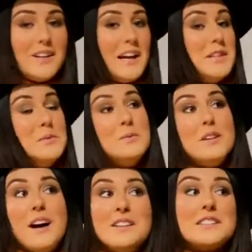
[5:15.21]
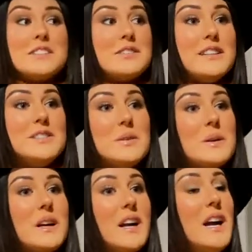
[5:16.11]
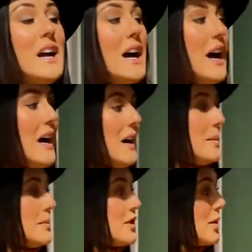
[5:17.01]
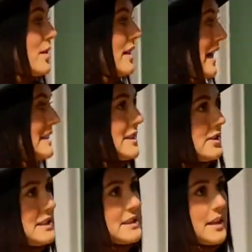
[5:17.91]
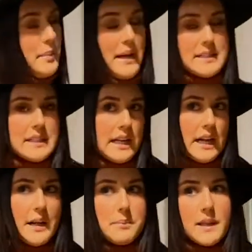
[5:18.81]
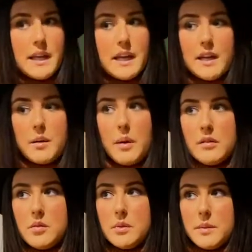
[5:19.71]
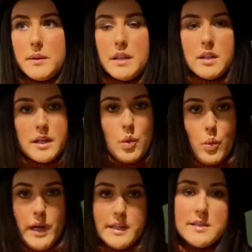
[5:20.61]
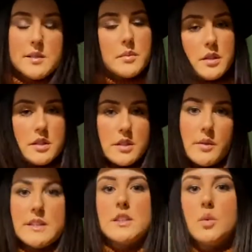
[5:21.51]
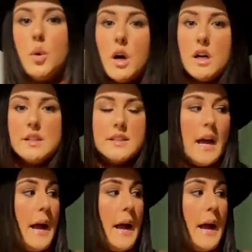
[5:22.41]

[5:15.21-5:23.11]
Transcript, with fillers: I do not like the green door. Um, so that still needs to get painted and I'm thinking it'll probably be like a white similar to the rest of the walls.